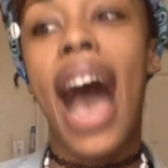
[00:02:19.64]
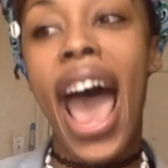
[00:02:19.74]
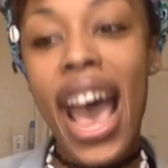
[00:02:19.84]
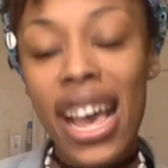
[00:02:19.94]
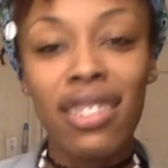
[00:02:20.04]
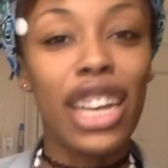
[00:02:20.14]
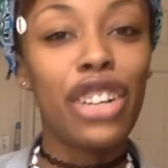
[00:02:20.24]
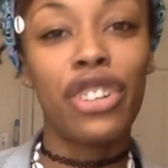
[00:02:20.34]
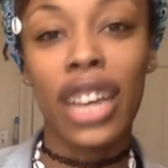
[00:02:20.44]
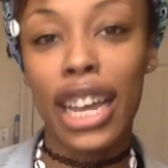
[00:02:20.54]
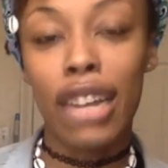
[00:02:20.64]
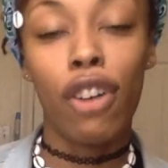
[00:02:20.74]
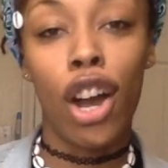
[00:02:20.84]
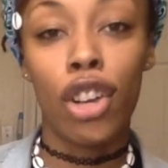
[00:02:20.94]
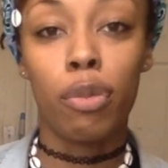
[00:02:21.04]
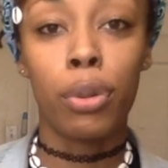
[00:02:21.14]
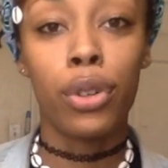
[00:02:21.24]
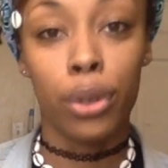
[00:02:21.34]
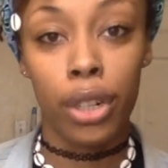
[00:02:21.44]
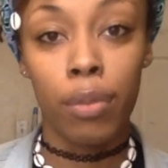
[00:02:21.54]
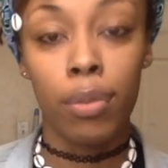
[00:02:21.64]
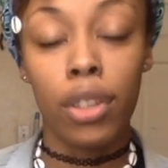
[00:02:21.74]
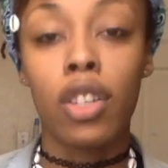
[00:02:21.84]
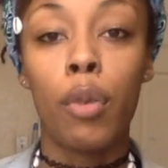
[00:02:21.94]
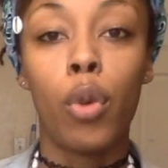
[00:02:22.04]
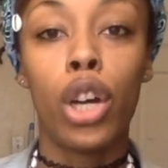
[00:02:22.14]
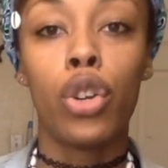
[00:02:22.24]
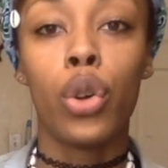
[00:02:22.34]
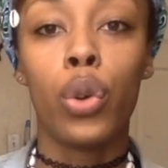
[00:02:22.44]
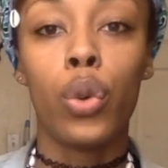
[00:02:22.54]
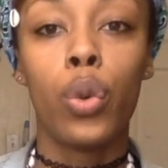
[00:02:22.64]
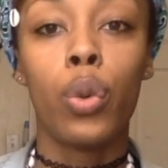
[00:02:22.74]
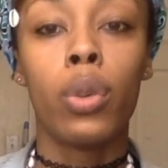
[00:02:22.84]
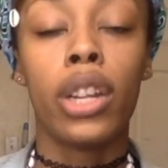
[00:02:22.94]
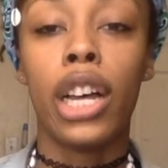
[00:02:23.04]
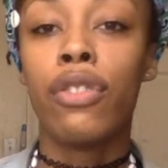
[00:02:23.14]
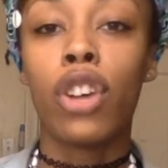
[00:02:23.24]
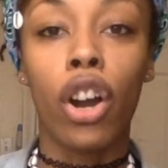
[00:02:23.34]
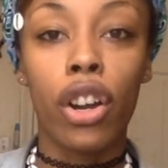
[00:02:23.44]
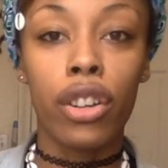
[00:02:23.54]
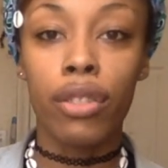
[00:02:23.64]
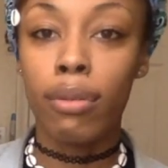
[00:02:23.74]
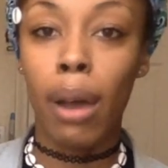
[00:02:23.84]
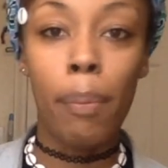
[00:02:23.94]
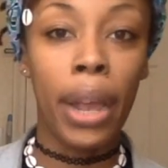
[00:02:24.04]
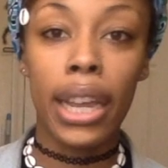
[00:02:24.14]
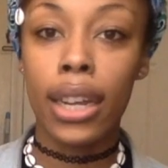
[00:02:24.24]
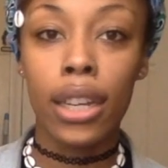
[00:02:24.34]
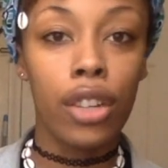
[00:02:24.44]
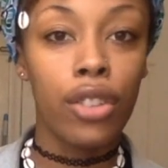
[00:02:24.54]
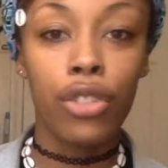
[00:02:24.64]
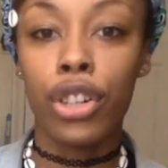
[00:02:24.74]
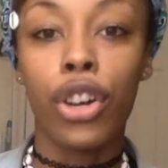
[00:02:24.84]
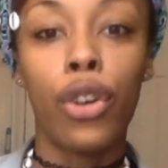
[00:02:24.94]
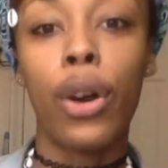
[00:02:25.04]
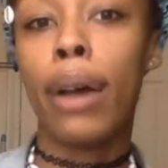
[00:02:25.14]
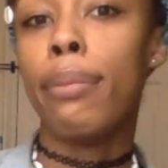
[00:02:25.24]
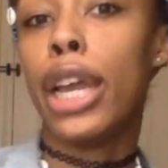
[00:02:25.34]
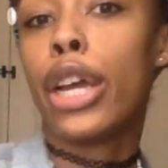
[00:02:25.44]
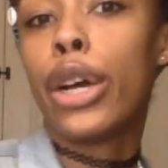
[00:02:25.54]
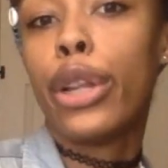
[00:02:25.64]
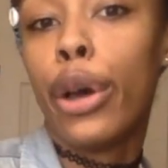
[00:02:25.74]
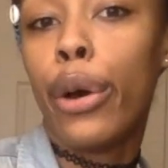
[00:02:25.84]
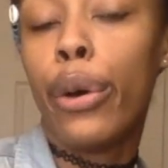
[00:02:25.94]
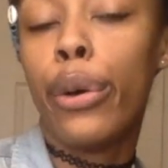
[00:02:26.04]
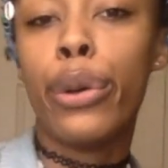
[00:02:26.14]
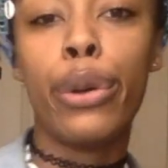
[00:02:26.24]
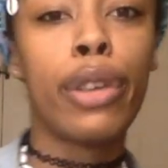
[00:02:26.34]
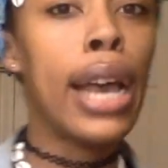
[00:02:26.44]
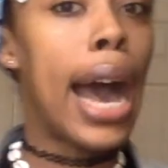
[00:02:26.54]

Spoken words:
As a creative entrepreneur, someone who loves art, my paintings, I make clothes,